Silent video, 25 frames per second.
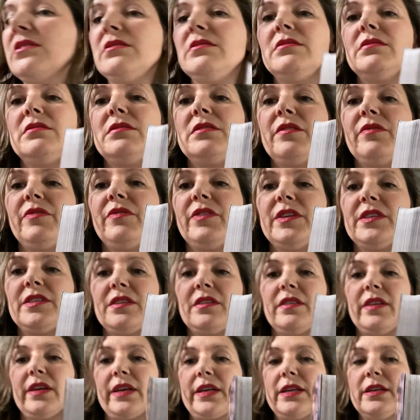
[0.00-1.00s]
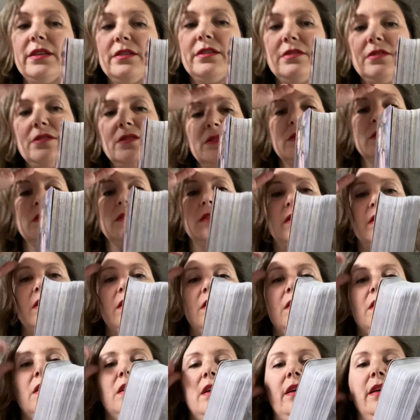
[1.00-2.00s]
difference in thickness.
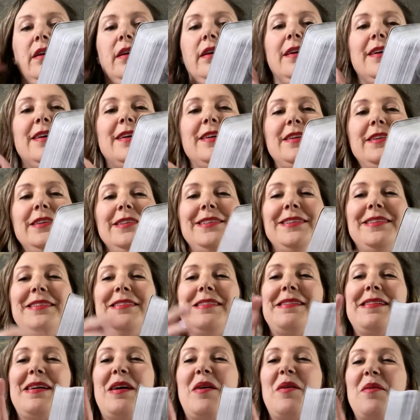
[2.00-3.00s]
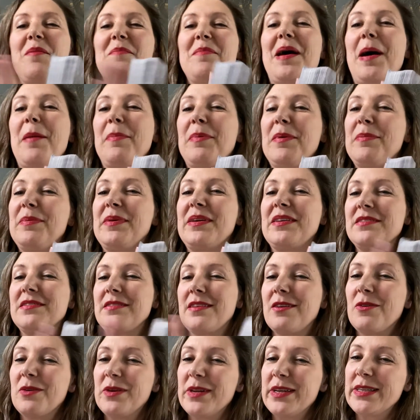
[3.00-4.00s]
And now I'm happy because I
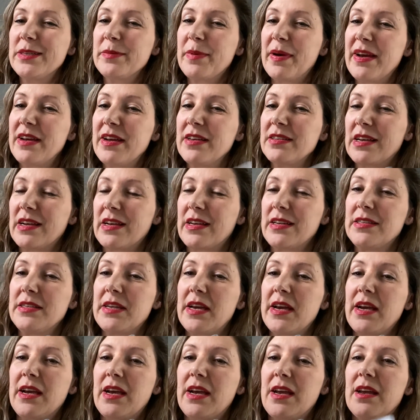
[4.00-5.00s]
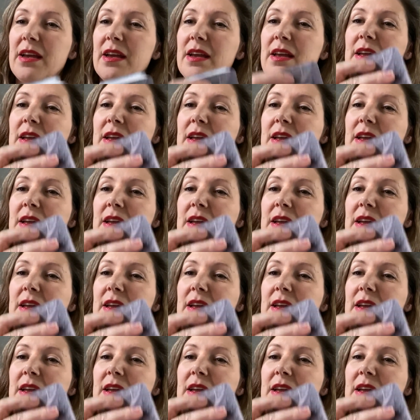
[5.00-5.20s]
don't need to buy a second deck.